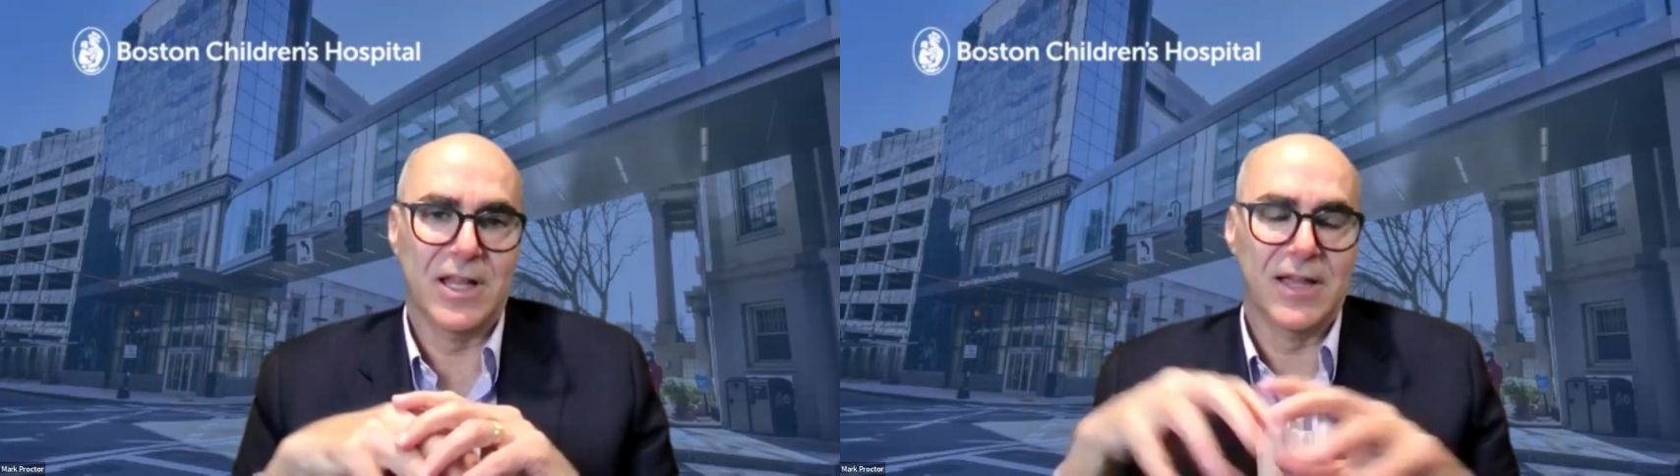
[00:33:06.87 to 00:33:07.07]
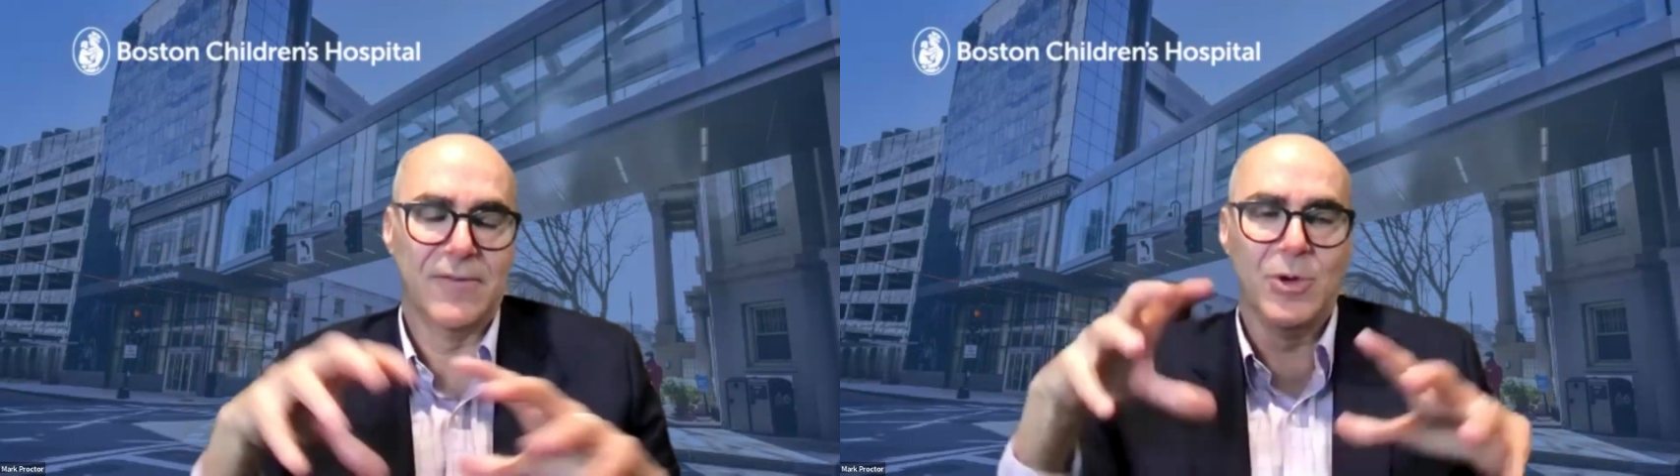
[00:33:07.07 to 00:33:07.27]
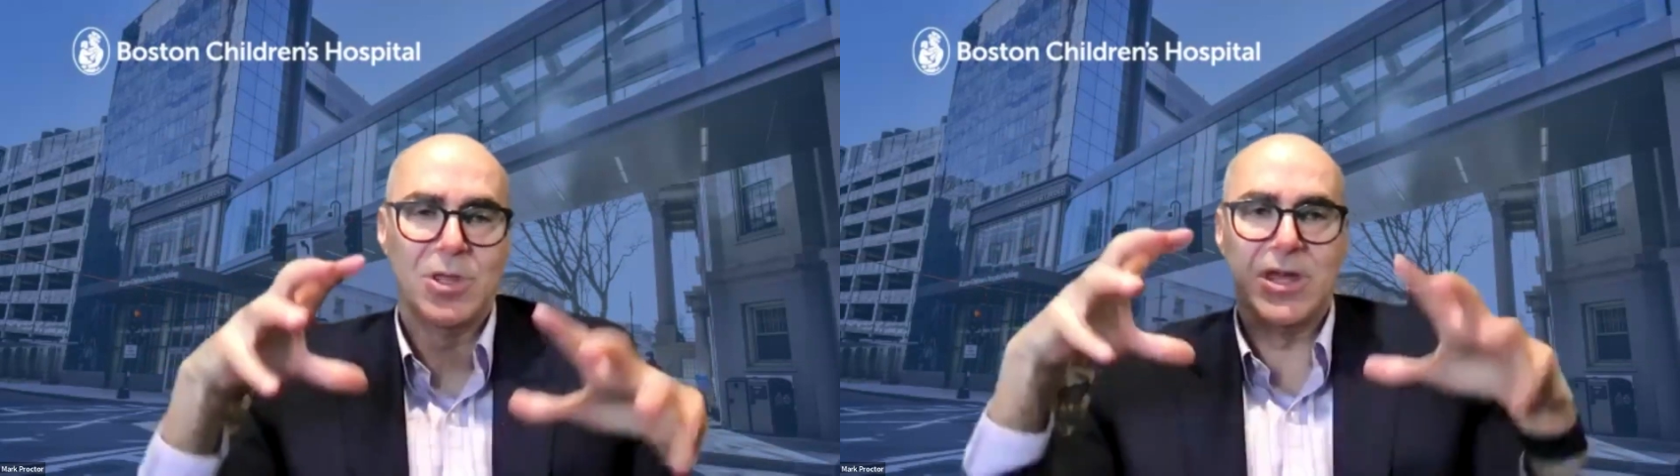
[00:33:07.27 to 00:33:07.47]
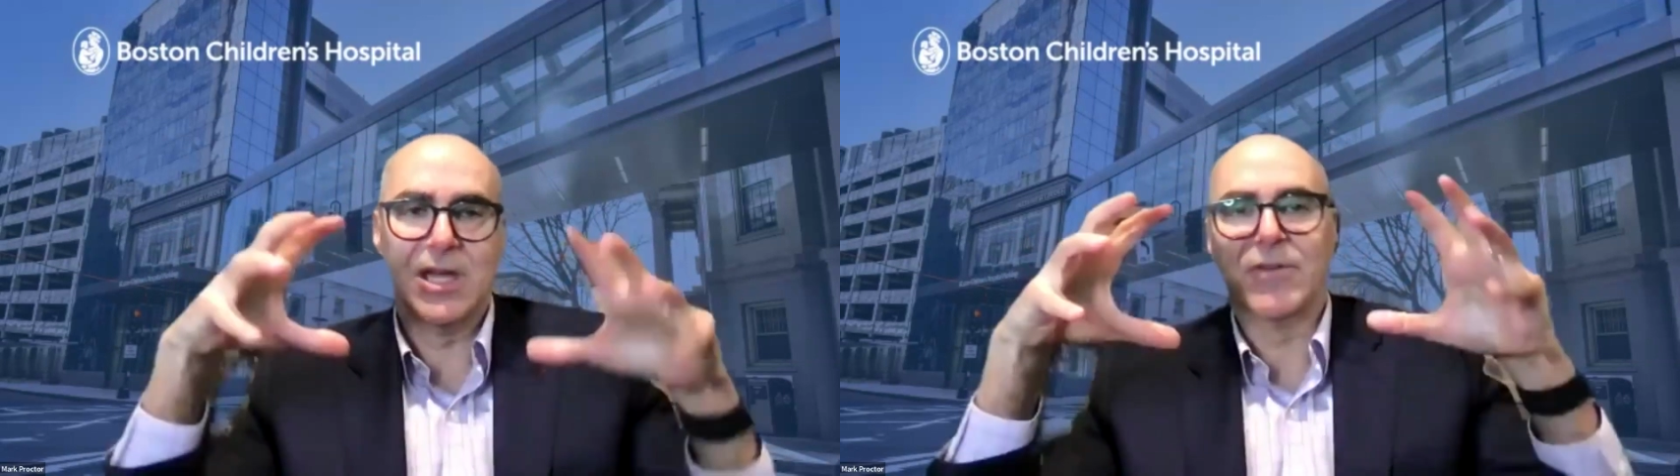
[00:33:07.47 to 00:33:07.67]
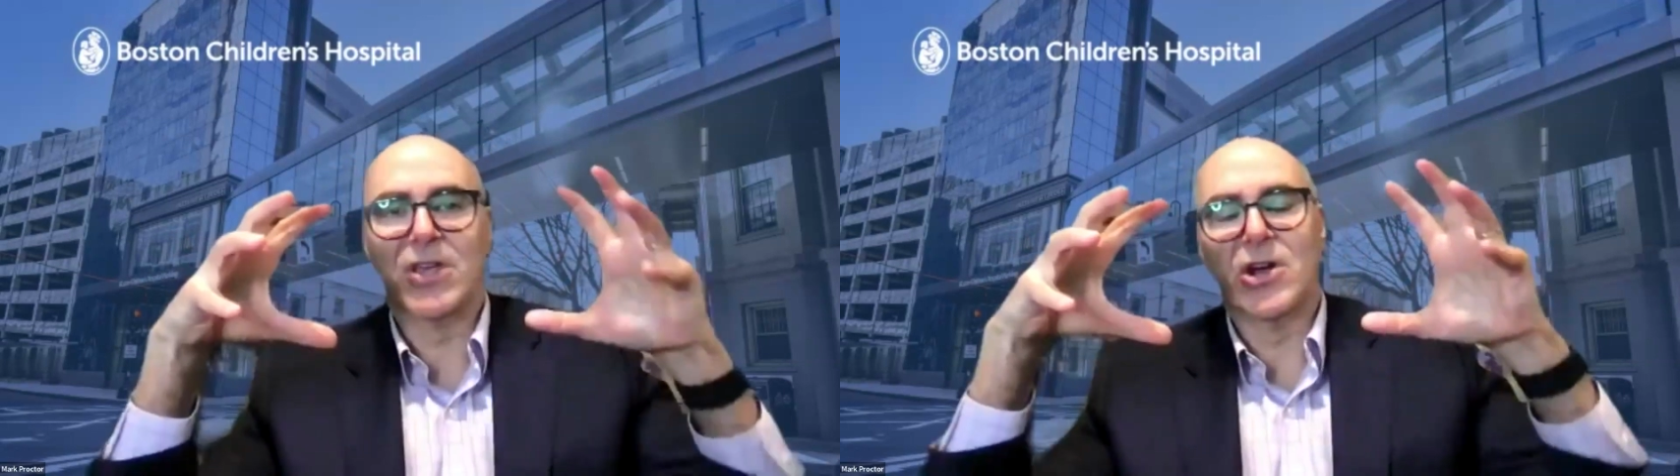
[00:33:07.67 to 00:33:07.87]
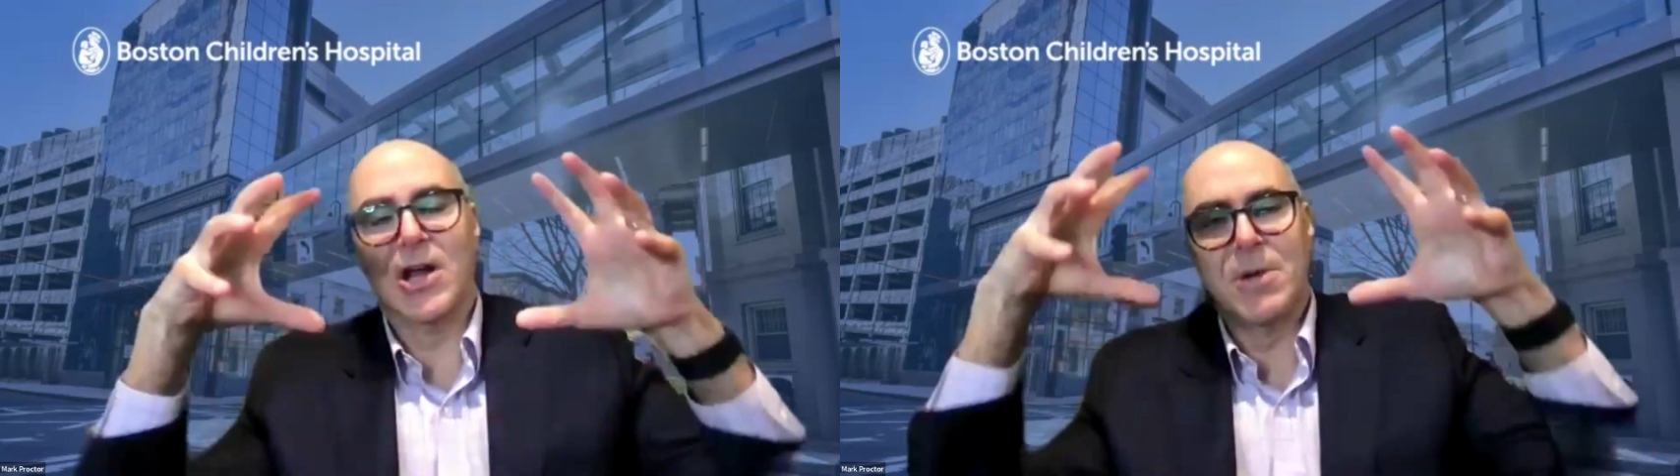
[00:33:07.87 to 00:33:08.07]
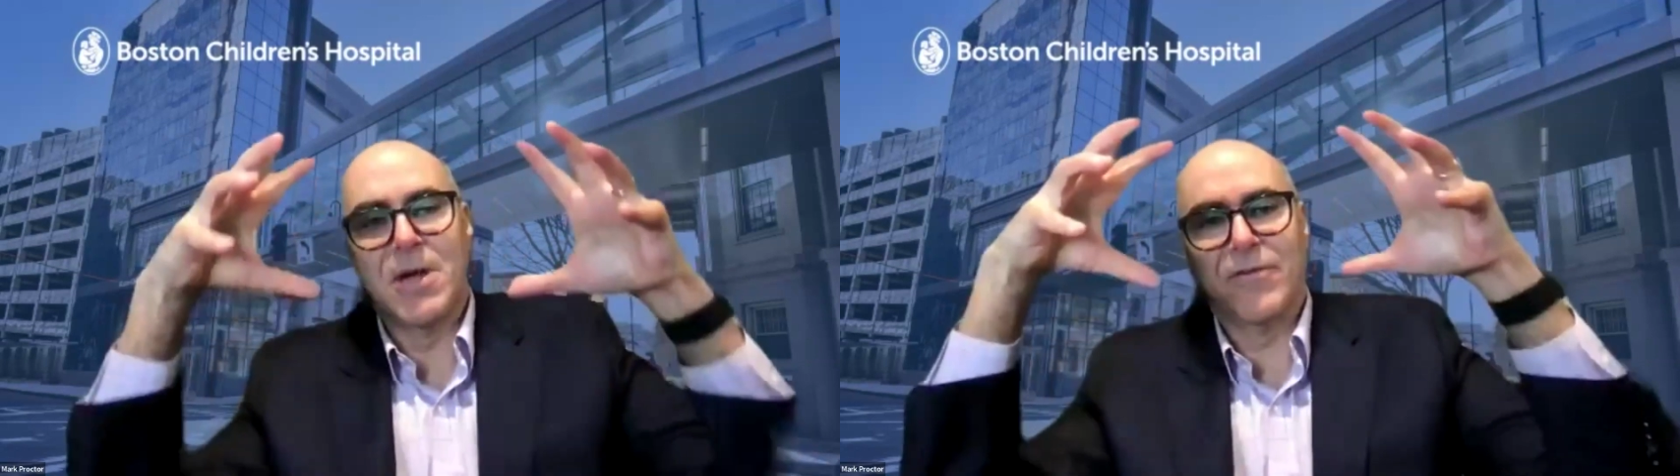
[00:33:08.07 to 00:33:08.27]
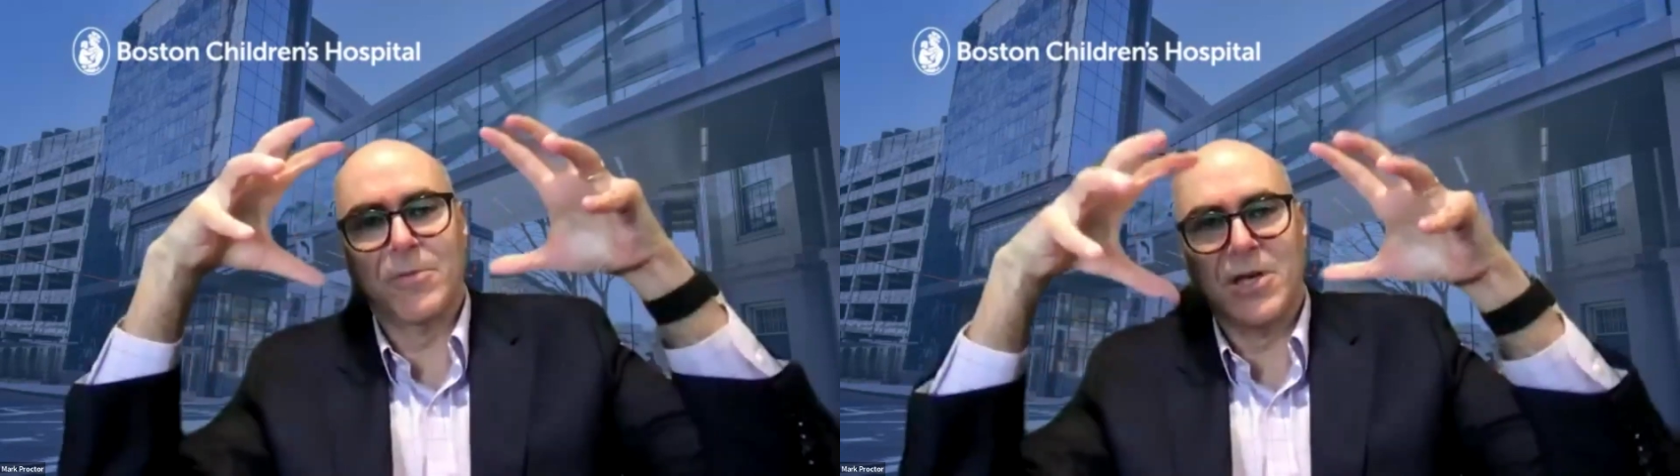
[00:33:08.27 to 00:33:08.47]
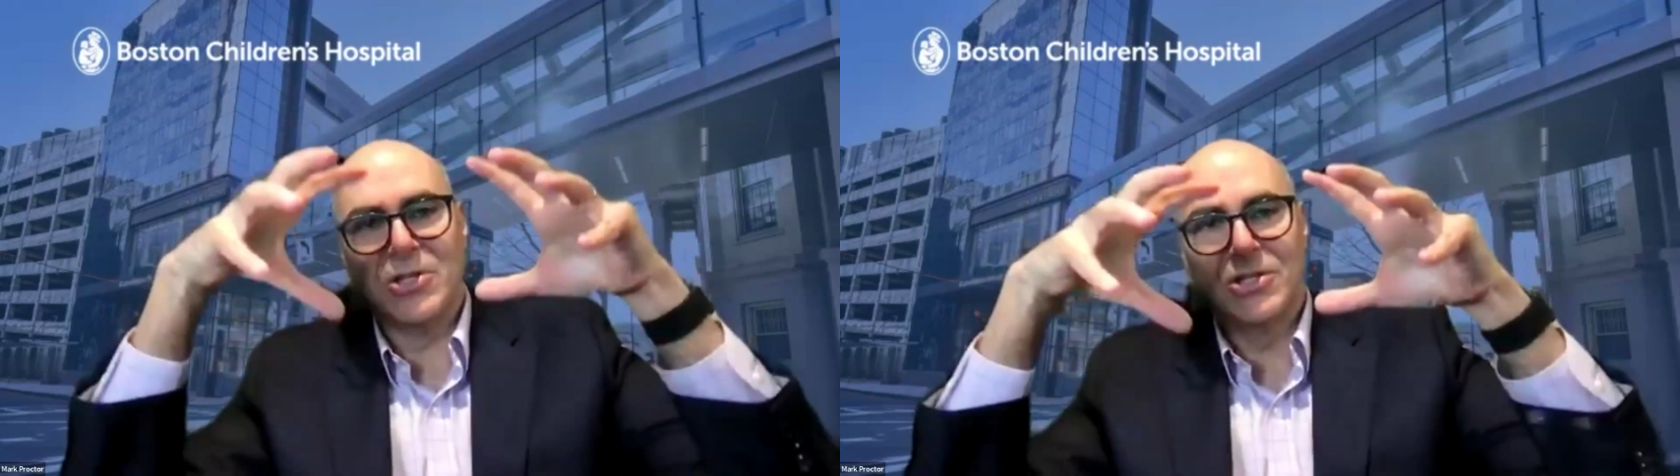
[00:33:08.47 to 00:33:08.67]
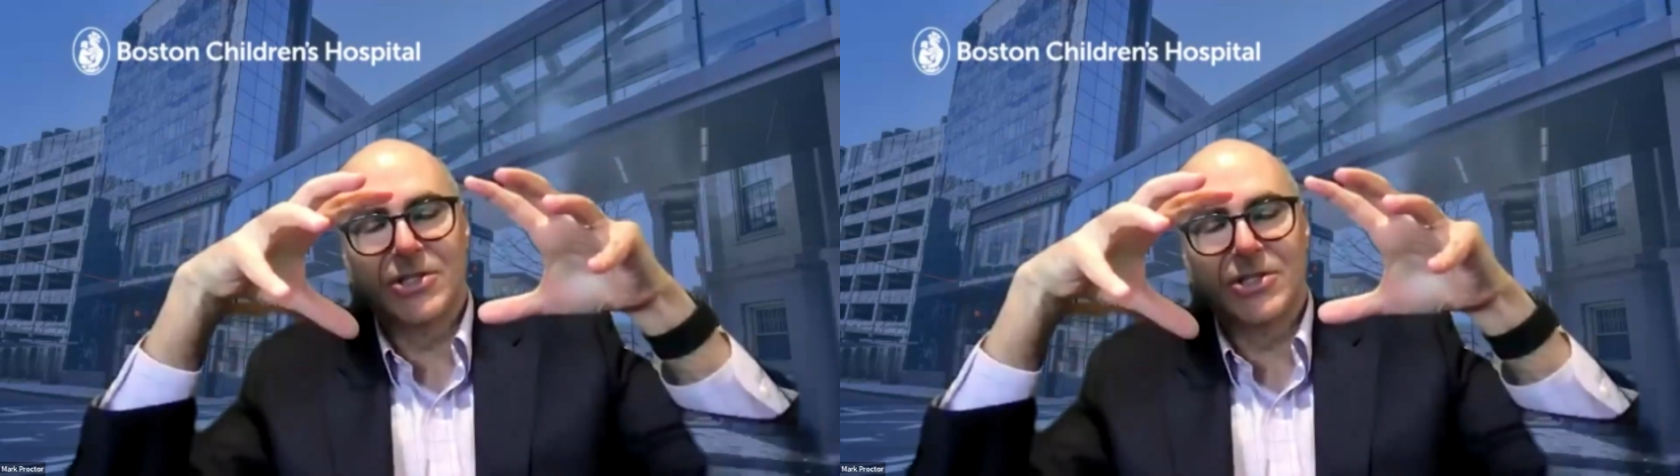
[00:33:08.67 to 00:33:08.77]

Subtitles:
like if we think of Chiari malformation